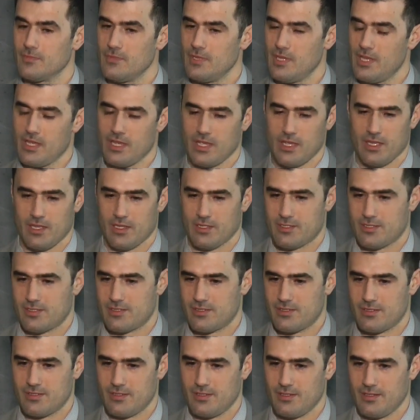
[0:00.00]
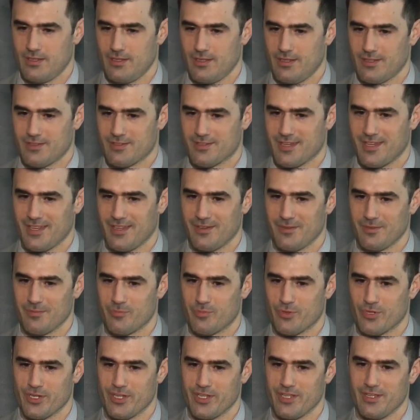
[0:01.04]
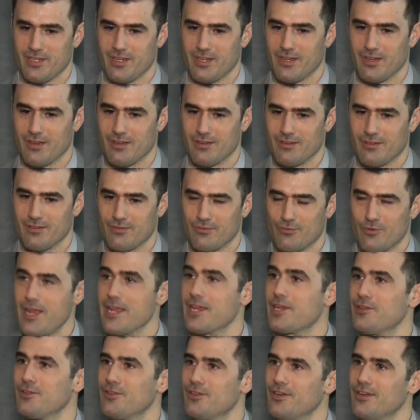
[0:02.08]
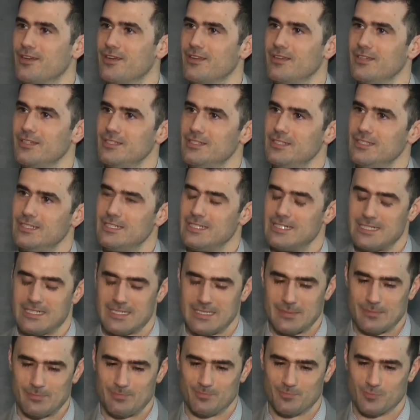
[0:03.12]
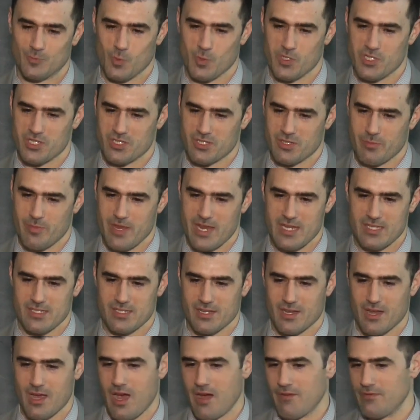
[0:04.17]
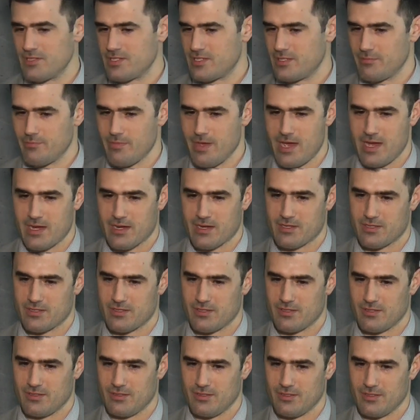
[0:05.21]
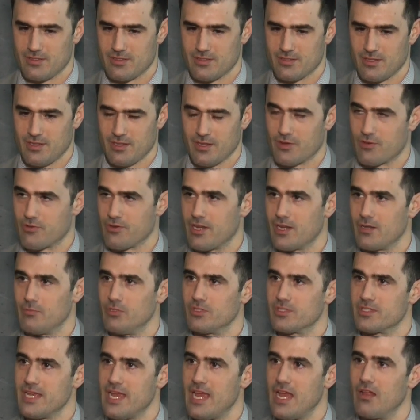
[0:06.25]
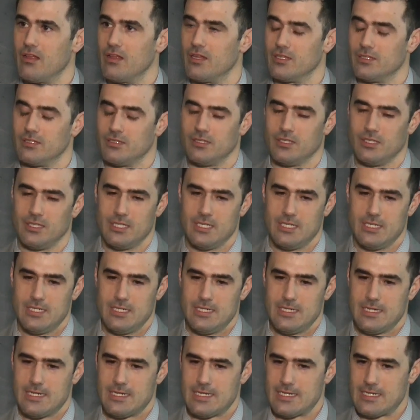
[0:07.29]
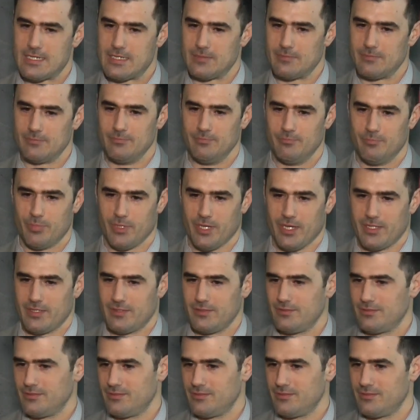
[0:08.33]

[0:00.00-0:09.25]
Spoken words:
It's getting pretty regular, which is amazing. Obviously, Mac is an incredible talent, but